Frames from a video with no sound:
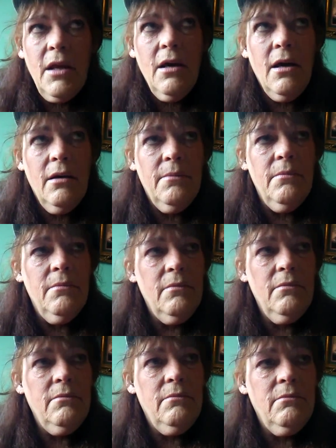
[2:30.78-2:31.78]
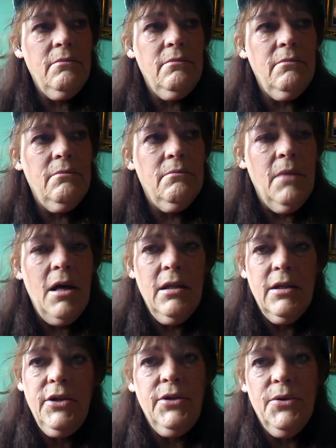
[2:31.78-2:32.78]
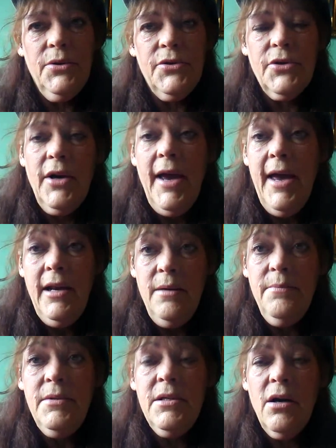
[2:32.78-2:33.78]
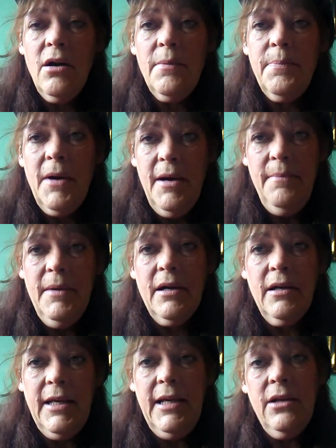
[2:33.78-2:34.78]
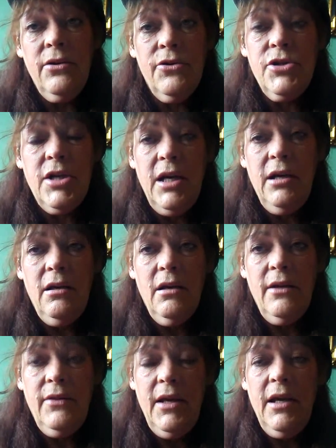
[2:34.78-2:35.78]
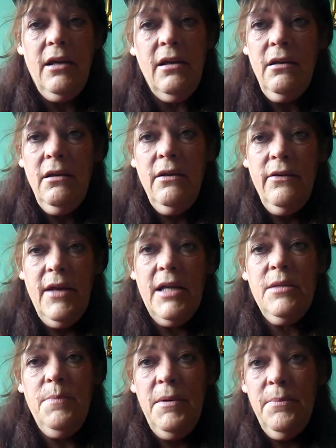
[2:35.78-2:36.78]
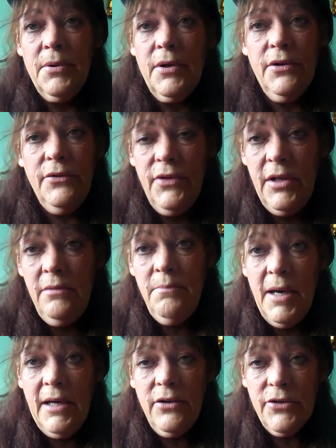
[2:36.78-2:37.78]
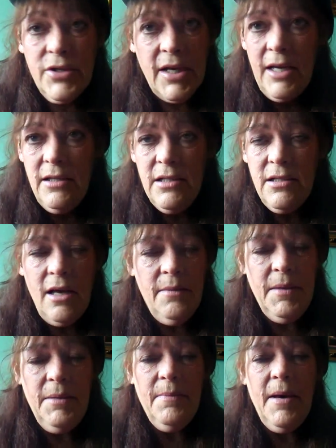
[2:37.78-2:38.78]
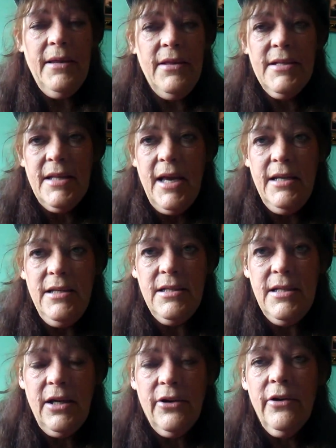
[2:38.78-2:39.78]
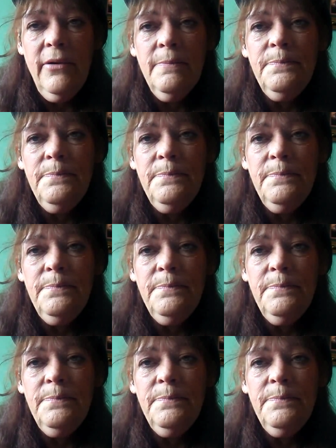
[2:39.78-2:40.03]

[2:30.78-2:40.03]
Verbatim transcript: um, molecules or atoms are primarily energy. I think that's been proven by your scientists, I mean by the scientists here,